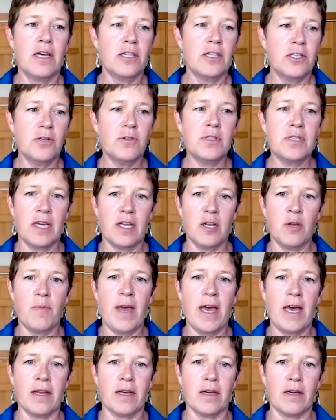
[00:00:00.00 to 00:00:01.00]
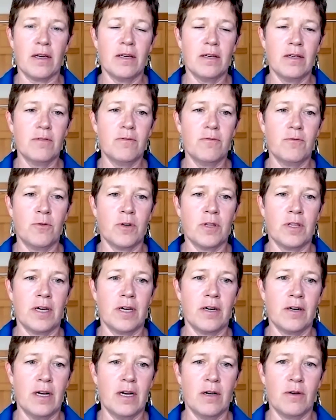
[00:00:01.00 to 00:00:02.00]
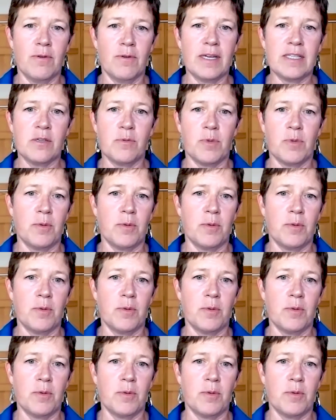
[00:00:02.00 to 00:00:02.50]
to Sani-Matic for their recipe